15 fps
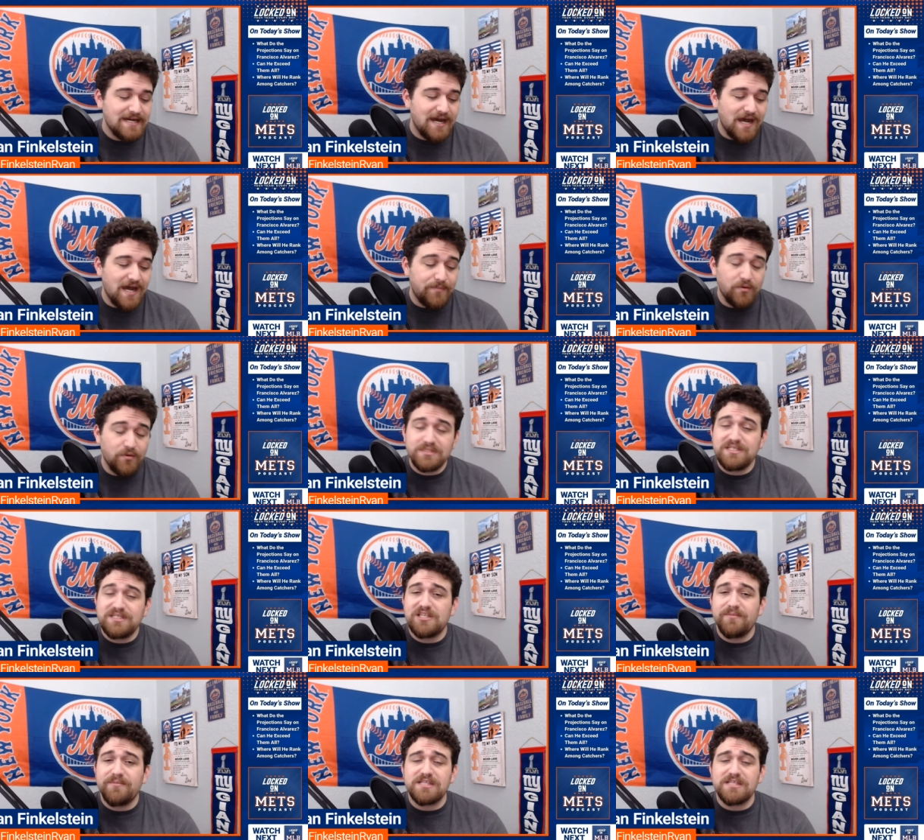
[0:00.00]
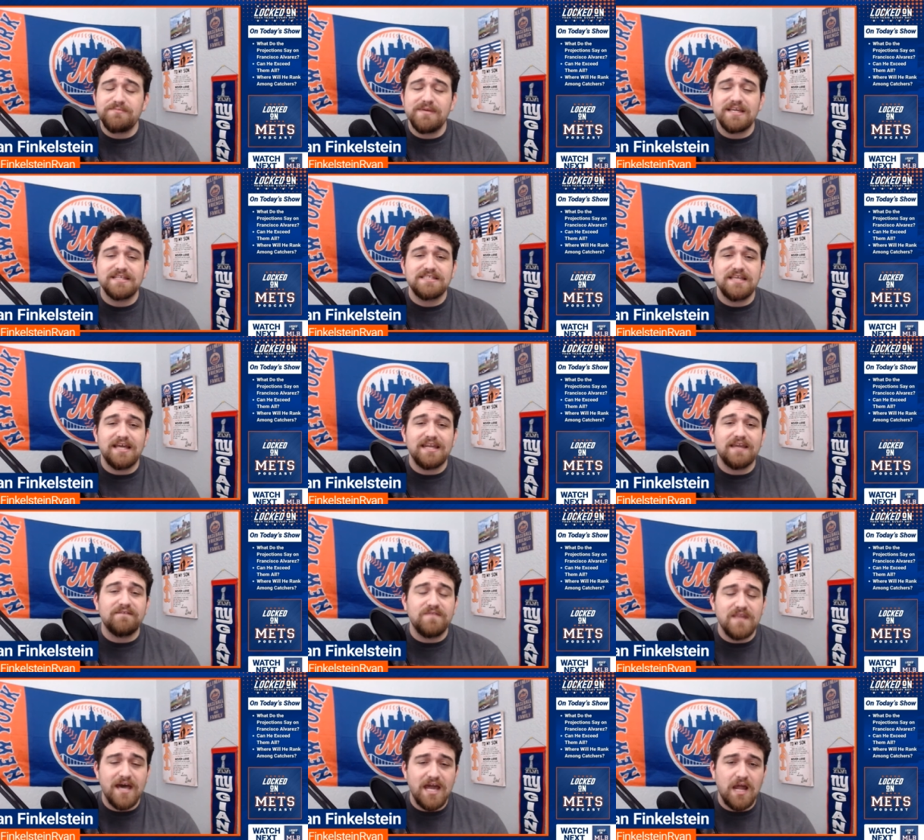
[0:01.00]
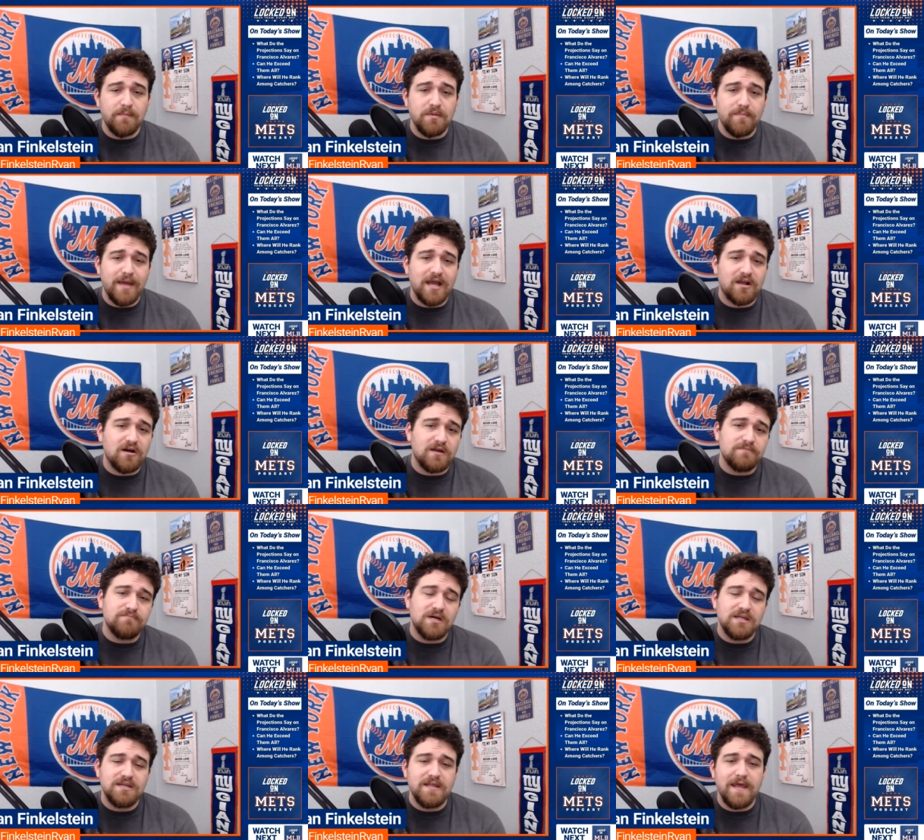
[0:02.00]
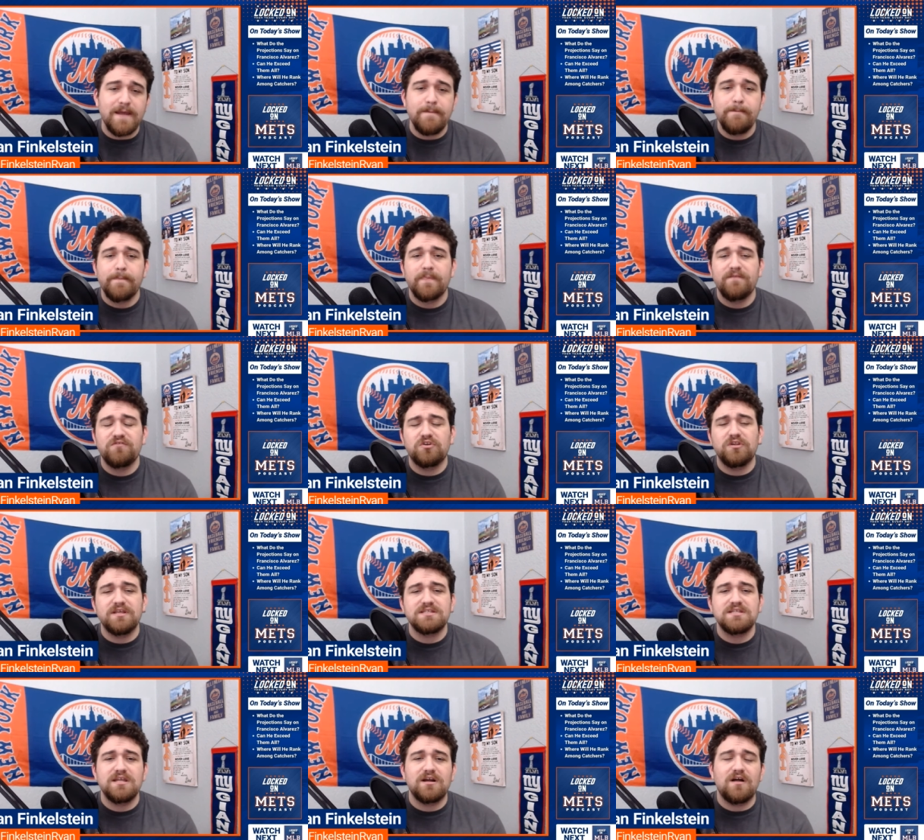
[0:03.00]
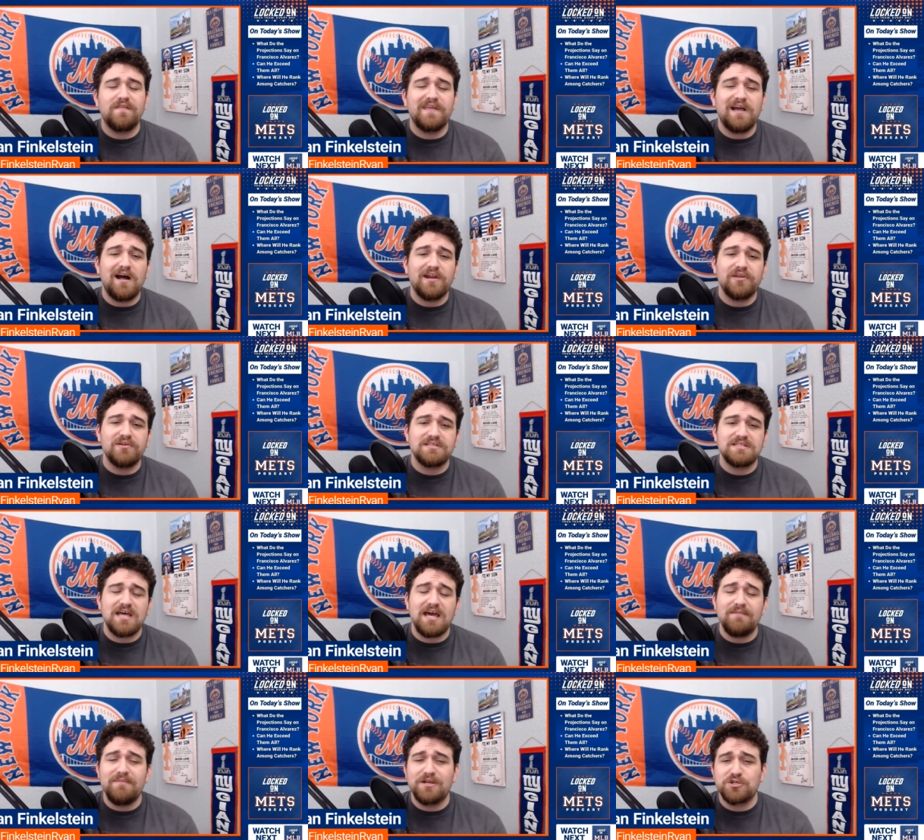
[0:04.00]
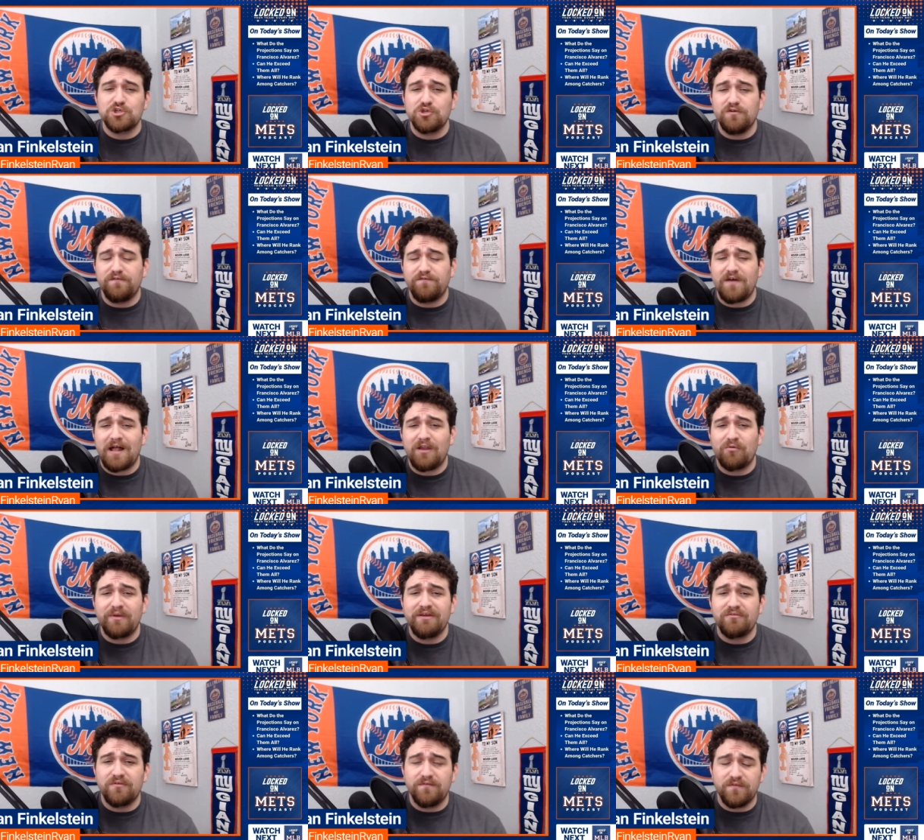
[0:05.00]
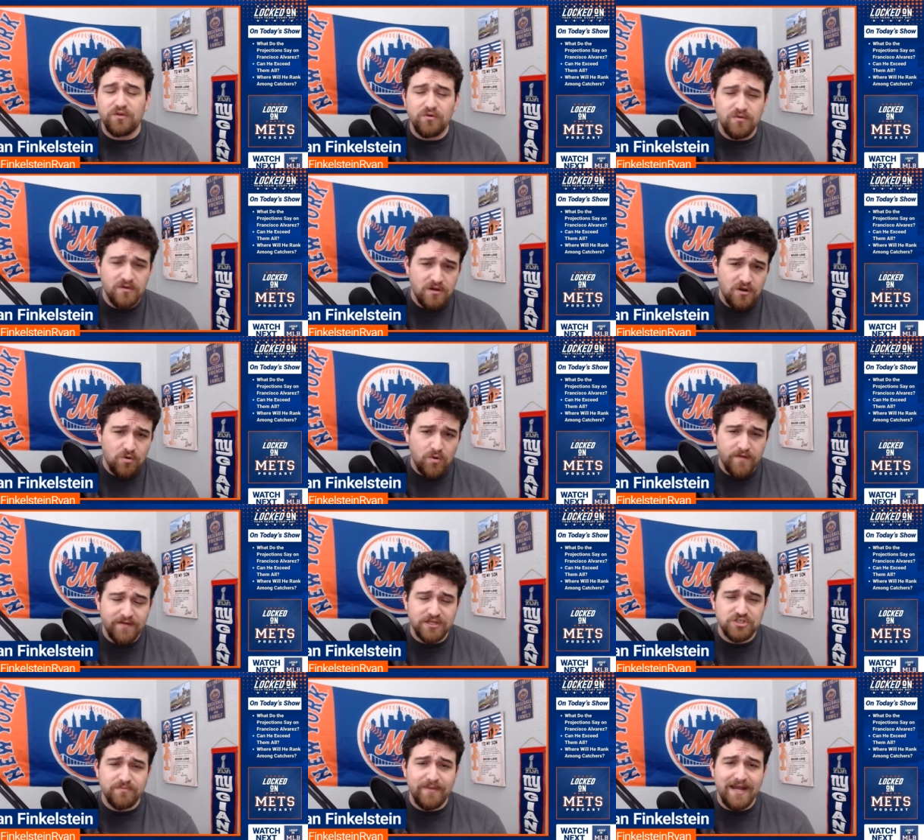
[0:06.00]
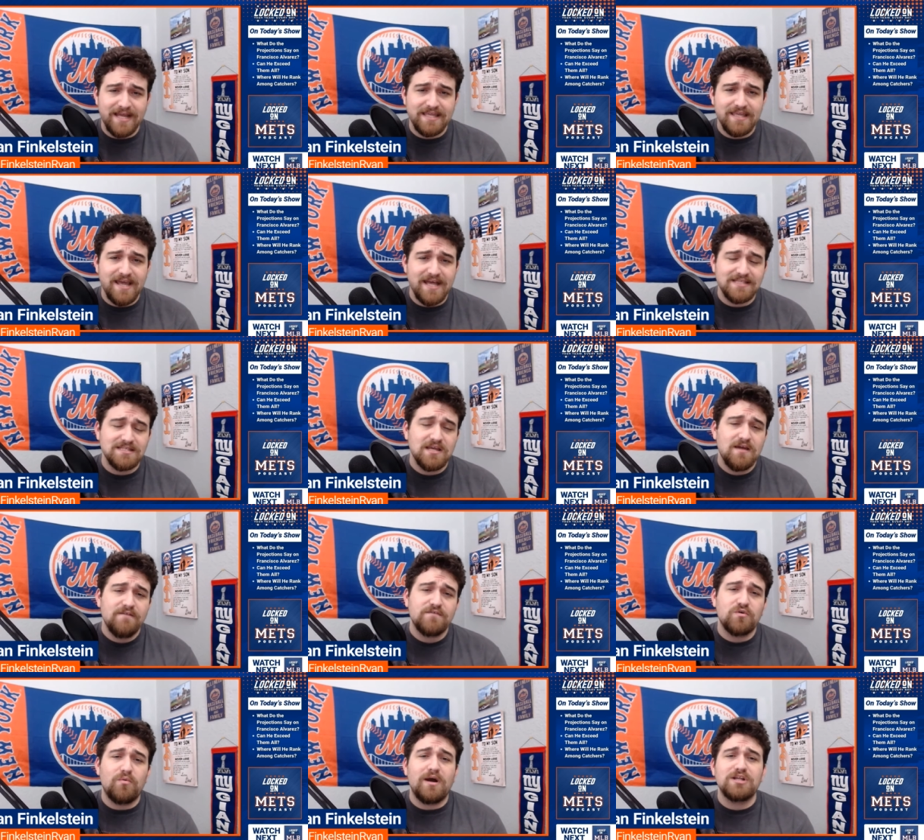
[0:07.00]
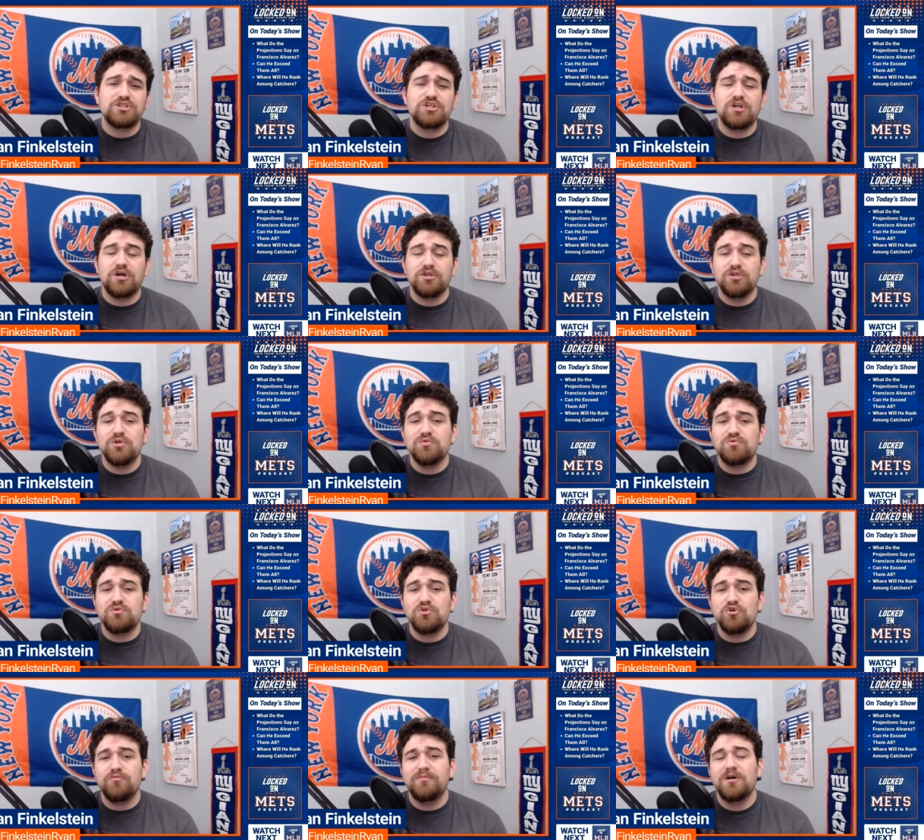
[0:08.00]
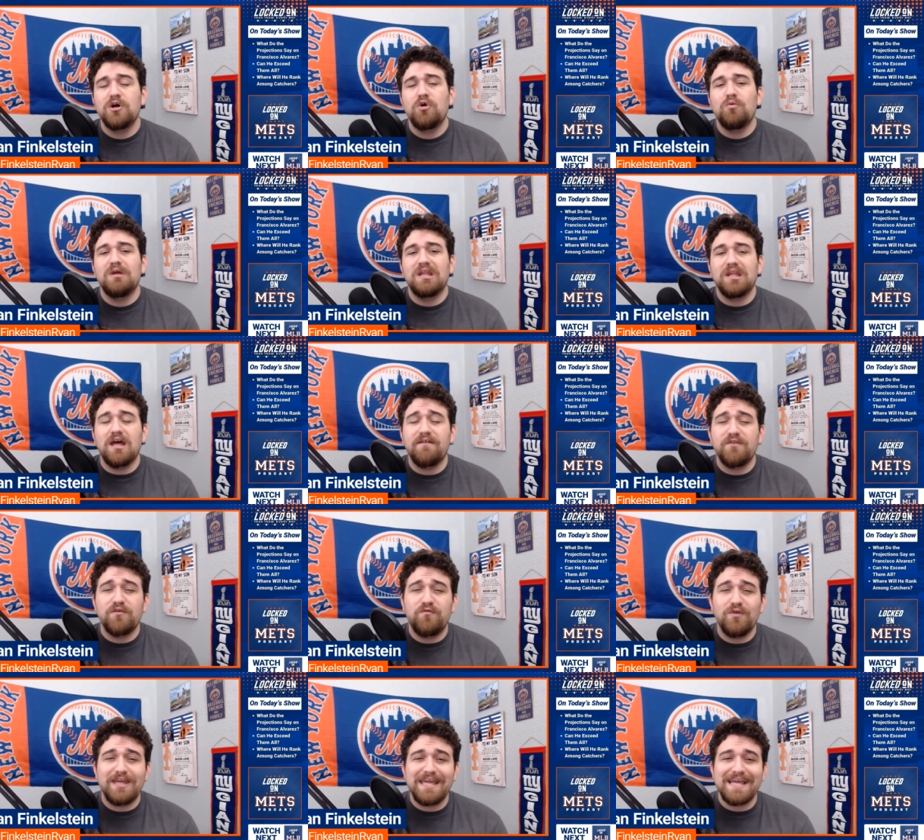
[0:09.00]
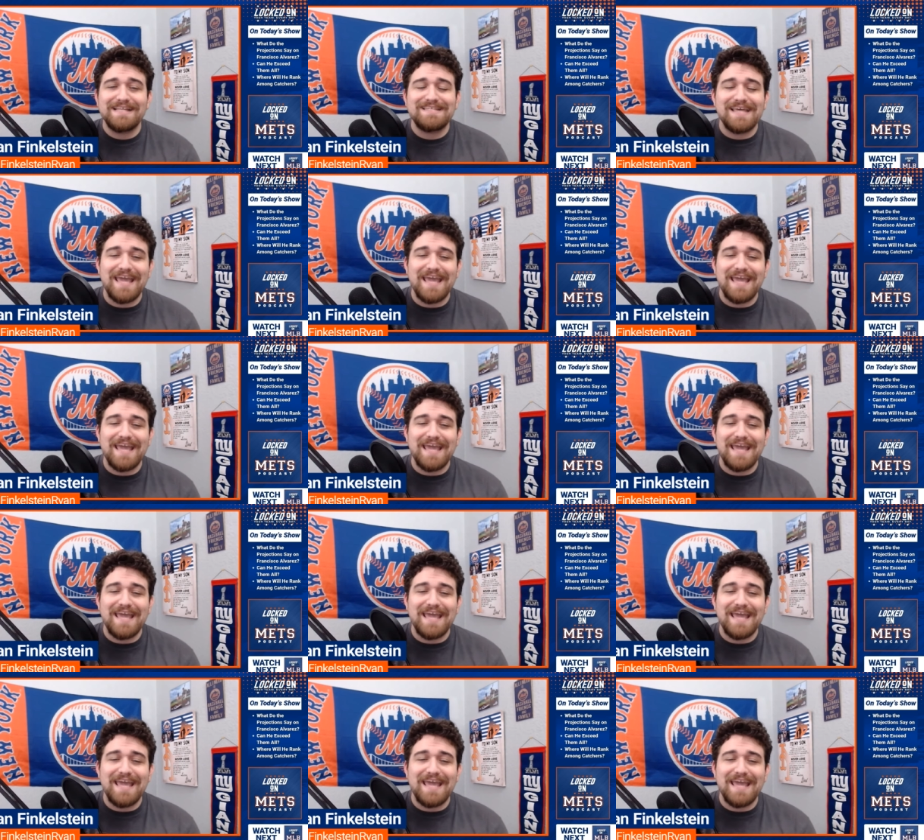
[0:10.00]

But we'll see if the Mets make a signing. If not, I'll be back on Monday. If you're listening on the audio side, make sure you follow, rate, and review wherever you get your podcast. If you're watching on YouTube, would love it if we could get to